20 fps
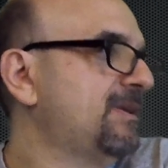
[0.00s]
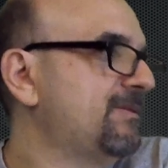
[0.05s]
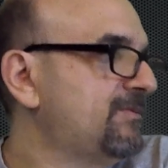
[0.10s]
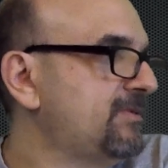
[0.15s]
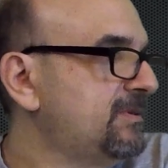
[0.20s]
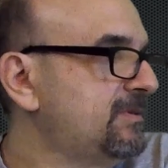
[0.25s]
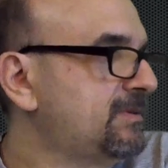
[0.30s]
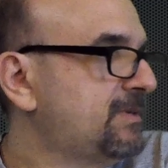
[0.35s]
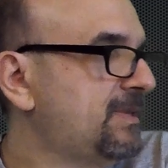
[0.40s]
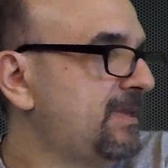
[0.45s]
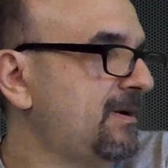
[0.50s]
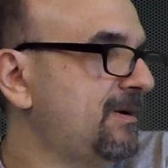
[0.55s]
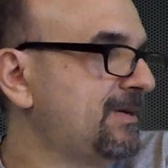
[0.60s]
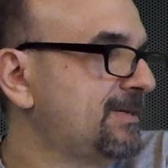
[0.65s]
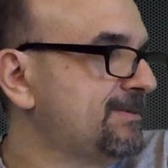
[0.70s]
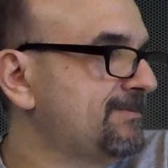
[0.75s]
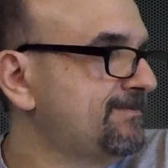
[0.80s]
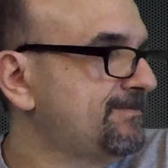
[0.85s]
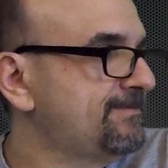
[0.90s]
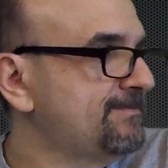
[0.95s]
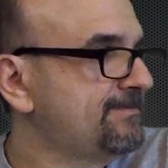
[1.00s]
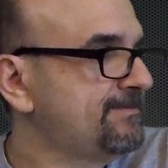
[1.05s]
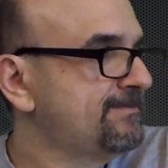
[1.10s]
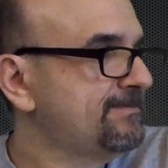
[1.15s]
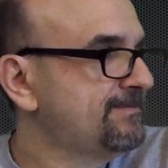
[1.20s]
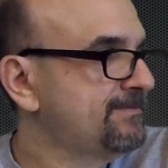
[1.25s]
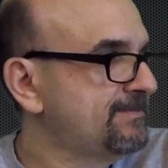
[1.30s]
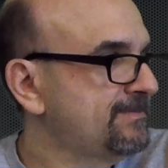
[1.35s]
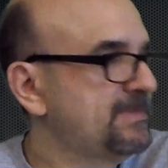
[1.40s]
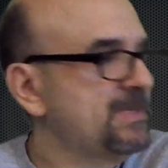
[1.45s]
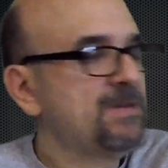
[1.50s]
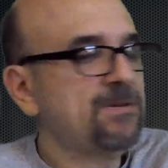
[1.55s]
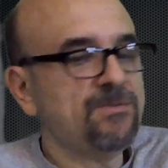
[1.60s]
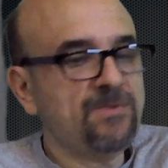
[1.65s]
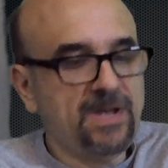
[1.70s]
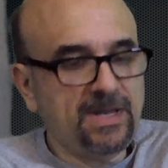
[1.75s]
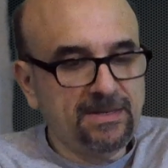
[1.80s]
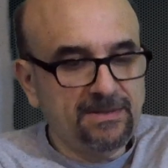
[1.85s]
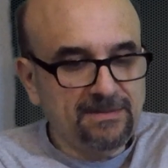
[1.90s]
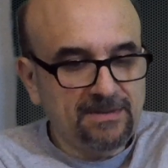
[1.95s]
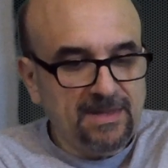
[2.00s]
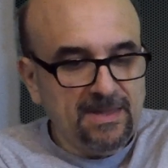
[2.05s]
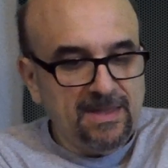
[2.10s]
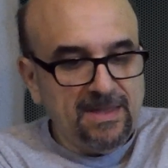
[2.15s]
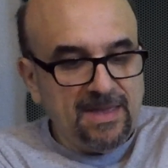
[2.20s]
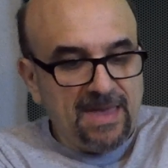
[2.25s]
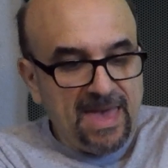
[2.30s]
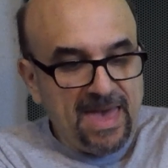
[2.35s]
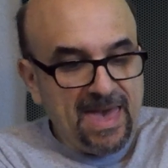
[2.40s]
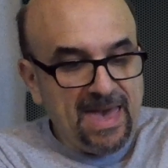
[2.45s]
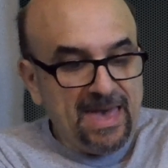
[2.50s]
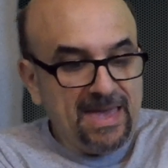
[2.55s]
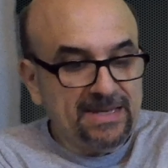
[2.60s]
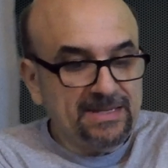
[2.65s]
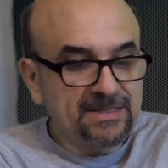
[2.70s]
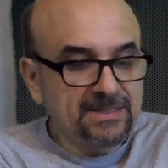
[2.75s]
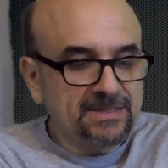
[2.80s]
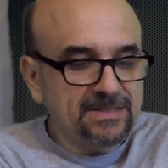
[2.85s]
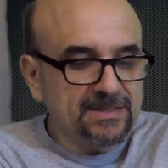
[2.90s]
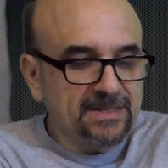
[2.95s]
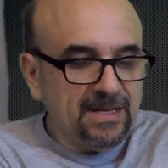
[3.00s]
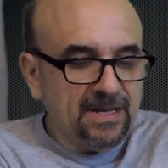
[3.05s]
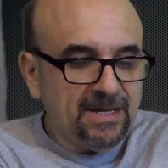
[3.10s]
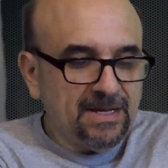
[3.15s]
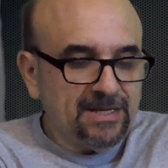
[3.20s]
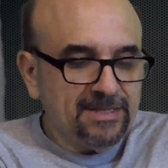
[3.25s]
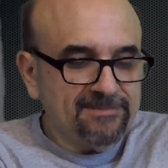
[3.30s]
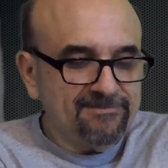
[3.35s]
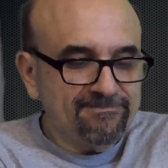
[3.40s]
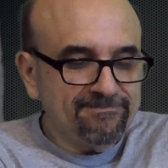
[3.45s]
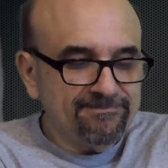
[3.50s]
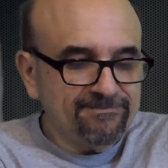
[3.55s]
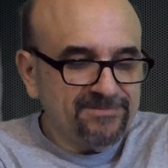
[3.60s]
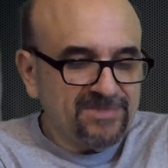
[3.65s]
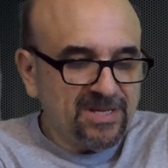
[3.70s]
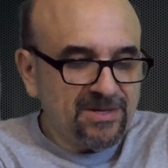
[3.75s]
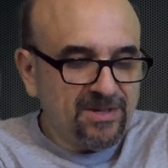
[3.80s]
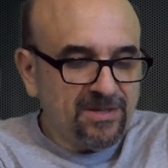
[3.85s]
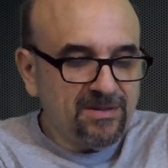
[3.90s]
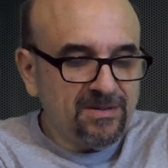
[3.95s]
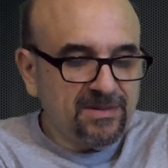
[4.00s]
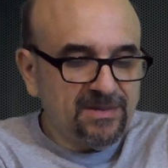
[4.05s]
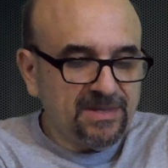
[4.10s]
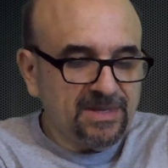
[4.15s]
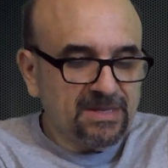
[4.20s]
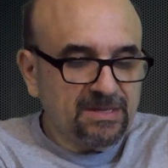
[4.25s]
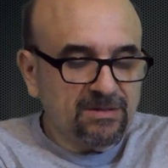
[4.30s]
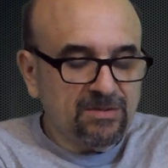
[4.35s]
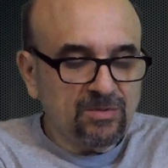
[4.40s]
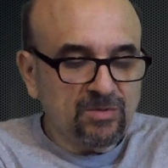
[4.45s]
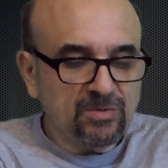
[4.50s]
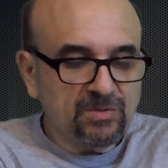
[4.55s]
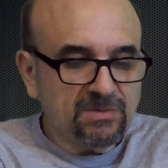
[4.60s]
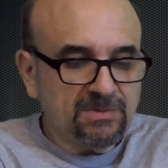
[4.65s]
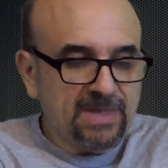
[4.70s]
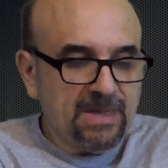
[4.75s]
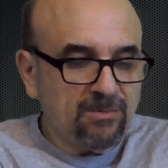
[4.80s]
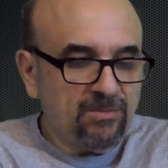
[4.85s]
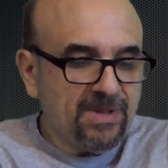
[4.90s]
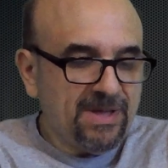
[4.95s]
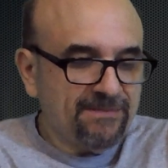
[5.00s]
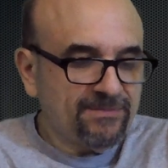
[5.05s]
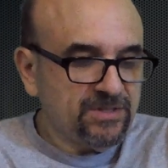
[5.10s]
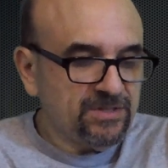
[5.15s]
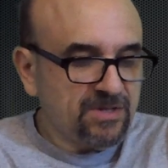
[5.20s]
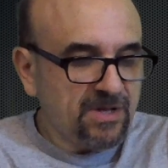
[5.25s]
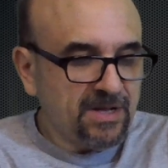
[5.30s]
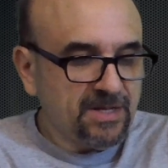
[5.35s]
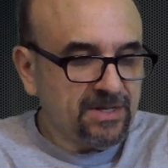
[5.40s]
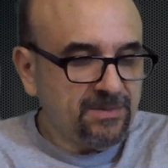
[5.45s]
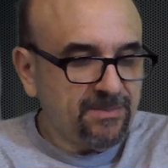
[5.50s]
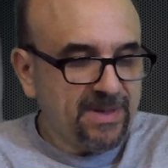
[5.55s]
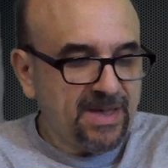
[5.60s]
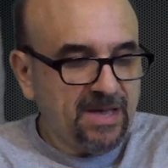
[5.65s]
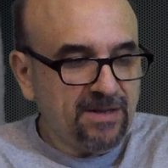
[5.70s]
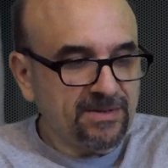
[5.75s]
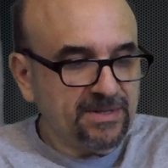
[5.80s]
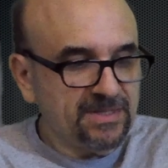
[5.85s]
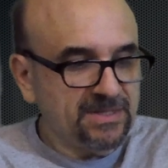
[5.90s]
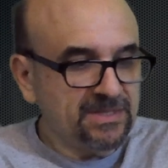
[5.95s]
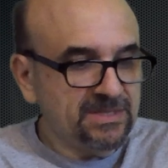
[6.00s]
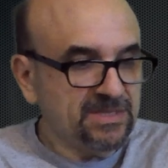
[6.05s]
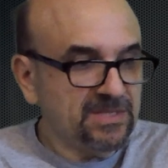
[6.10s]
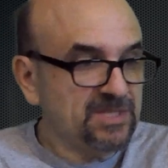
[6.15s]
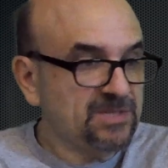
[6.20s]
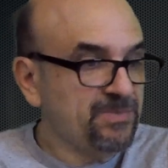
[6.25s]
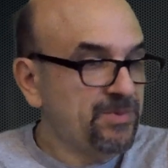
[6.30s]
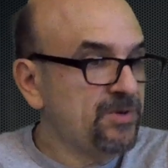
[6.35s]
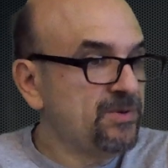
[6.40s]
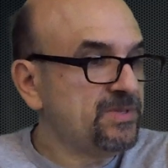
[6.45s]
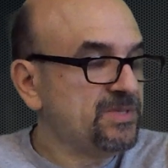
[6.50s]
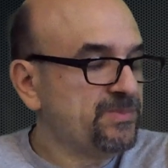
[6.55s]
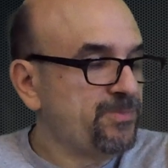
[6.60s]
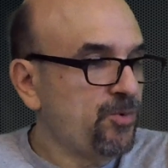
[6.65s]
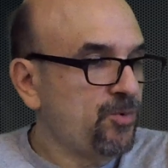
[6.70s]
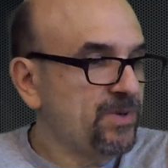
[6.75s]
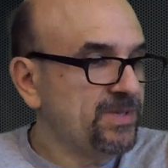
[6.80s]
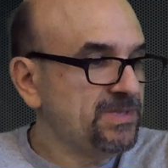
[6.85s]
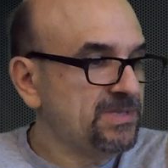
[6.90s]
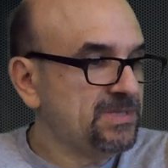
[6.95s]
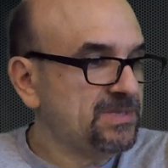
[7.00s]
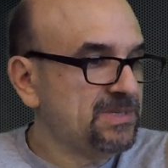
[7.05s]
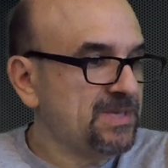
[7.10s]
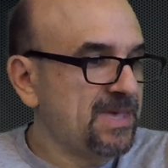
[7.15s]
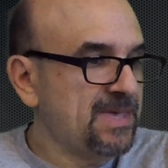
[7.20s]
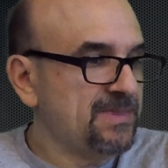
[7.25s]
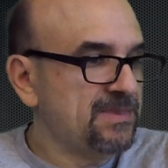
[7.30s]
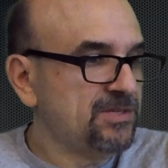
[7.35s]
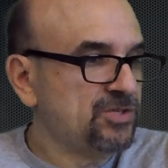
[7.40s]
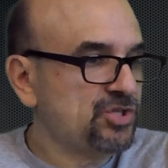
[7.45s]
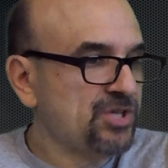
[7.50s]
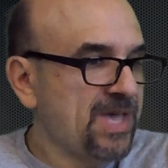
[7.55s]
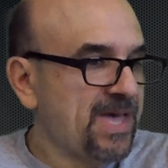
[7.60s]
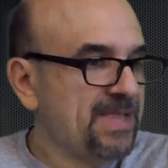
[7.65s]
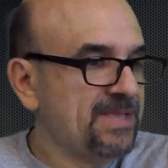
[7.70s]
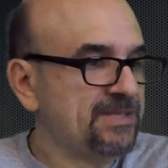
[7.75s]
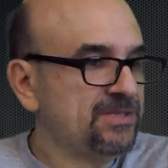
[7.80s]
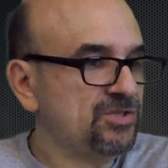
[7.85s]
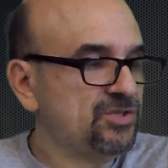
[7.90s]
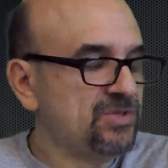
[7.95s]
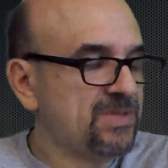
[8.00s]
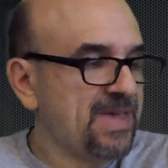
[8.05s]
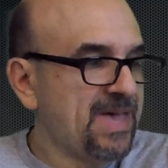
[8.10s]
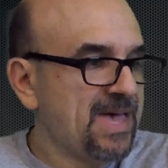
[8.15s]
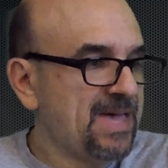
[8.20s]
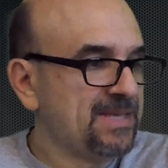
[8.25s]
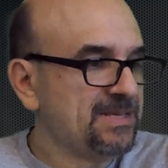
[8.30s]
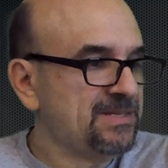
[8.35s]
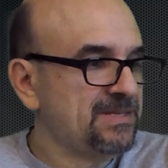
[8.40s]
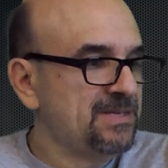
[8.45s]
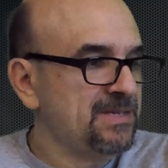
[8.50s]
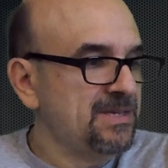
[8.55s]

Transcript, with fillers: level cleric. if I'm lucky. Right. And um, another thing that we'll have to talk about is experience points and the challenge that